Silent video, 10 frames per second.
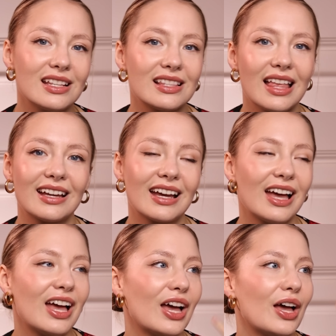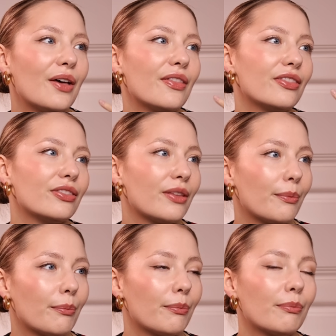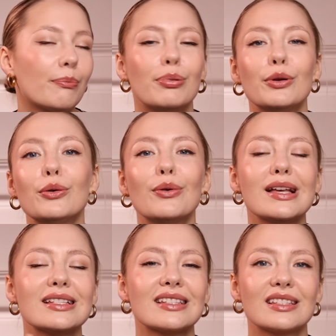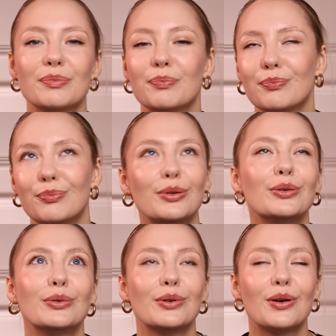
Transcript: is like the bluest blue